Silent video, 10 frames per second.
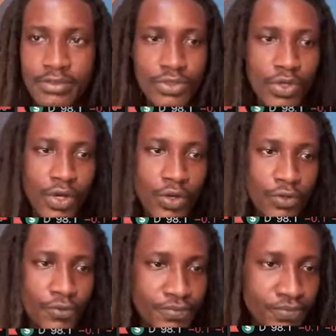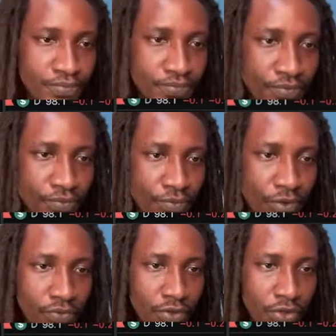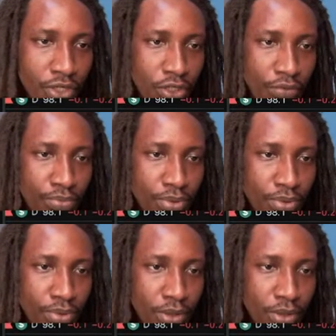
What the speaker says: So for record purpose,